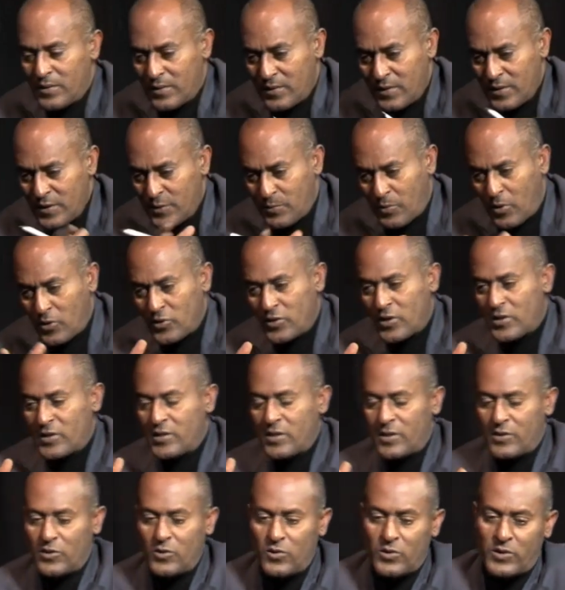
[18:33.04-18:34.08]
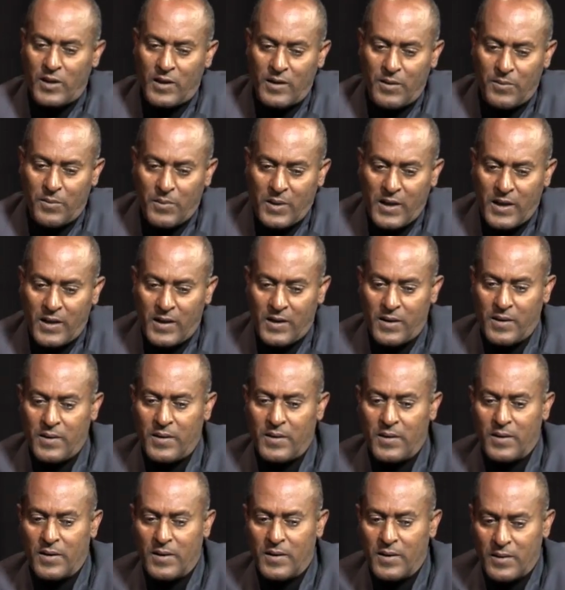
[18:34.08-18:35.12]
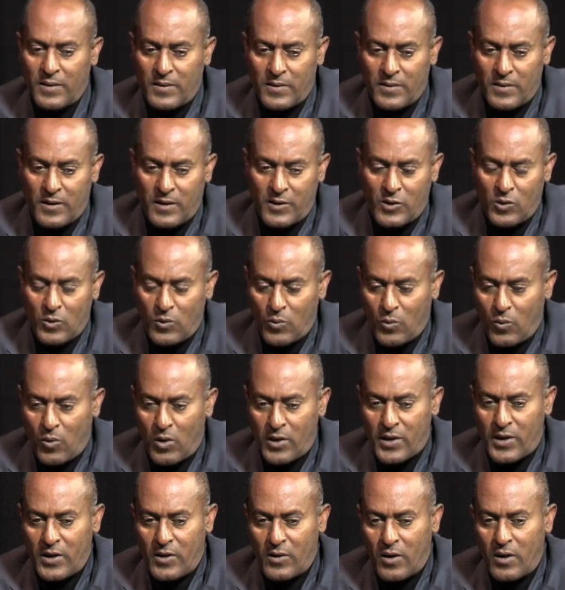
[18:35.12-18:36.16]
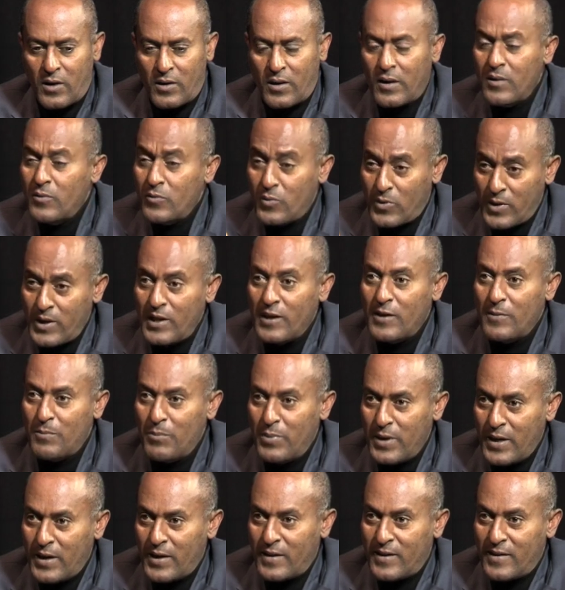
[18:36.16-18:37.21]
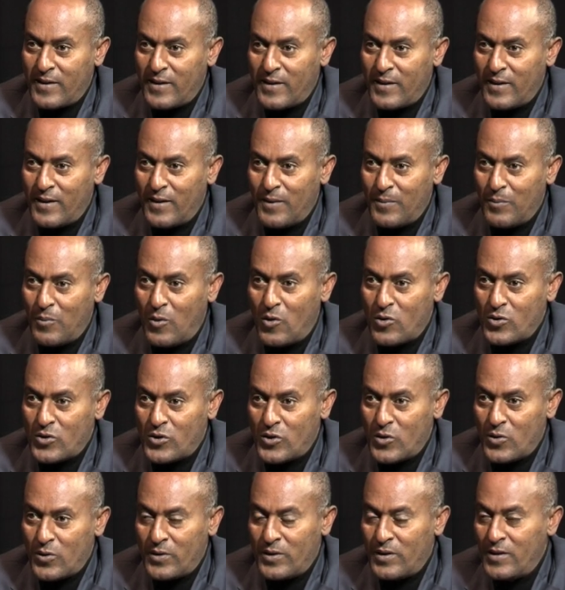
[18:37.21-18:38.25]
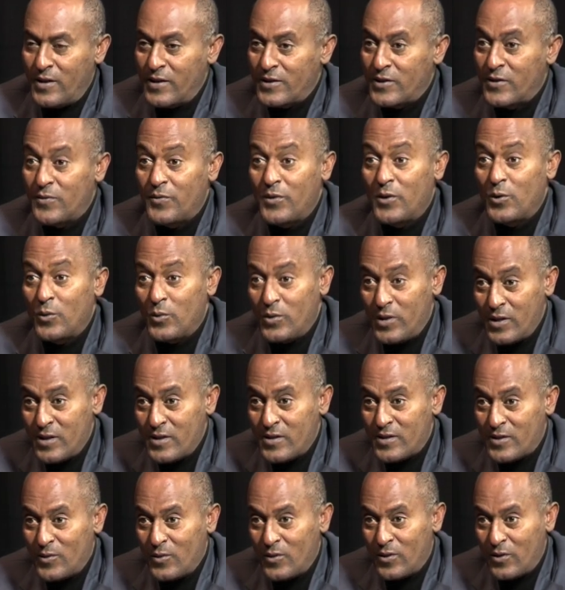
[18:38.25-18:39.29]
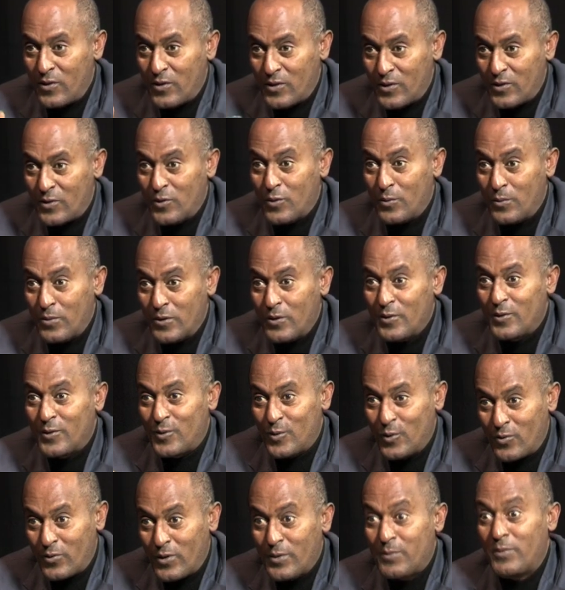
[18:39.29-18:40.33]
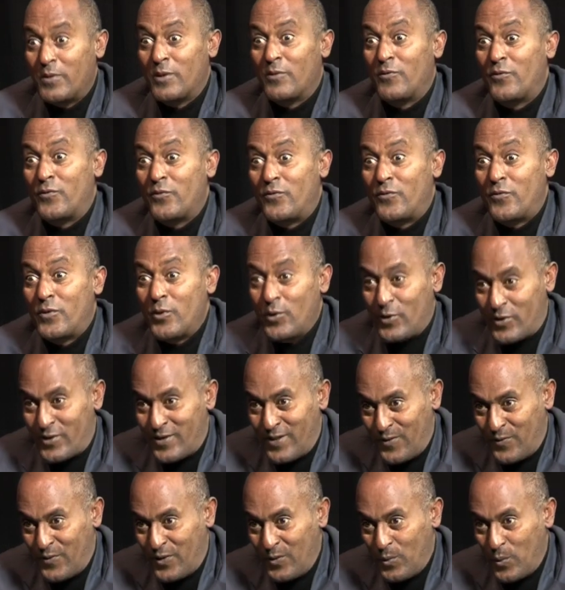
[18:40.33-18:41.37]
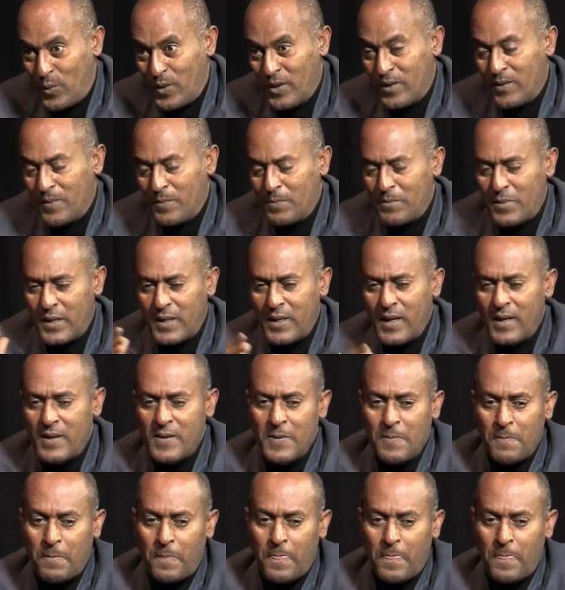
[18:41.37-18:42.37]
These projects that you're telling me that you're working on are really big, more so in the next few years. You're going to reap the fruit, if you will. But then,